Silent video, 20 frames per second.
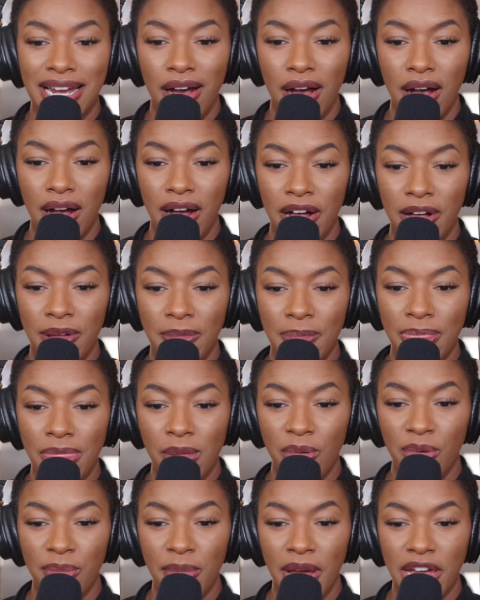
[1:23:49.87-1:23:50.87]

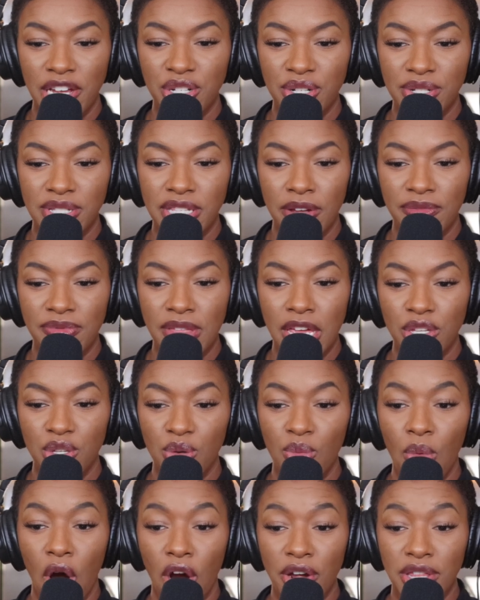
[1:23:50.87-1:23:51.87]
Remind yourself that
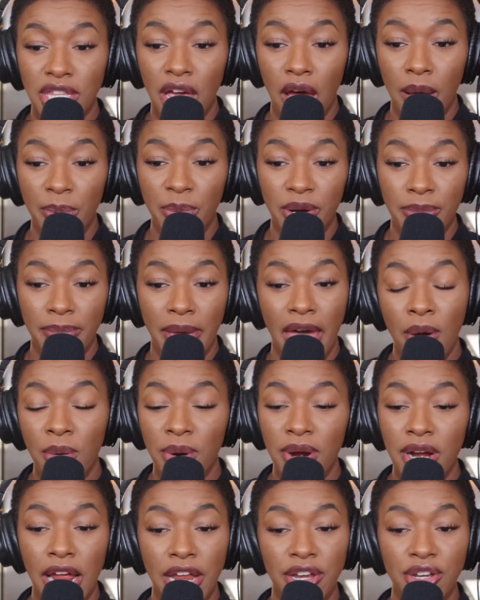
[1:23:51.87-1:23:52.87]
you are the operant
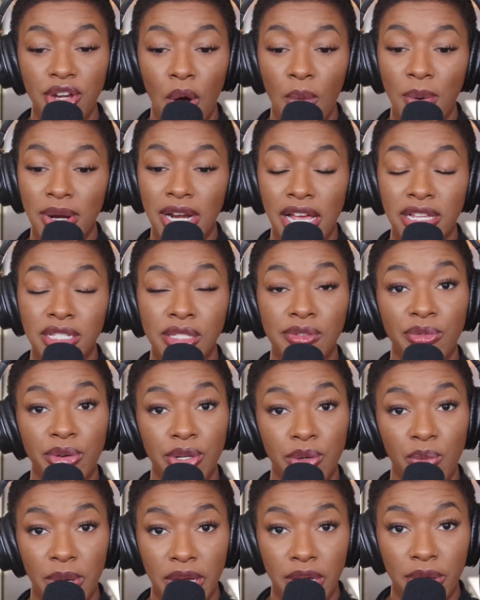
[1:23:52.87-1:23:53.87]
power and no one has
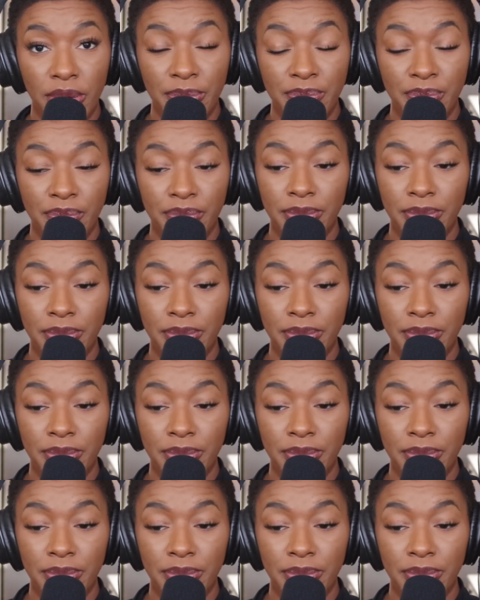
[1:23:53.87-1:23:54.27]
free will.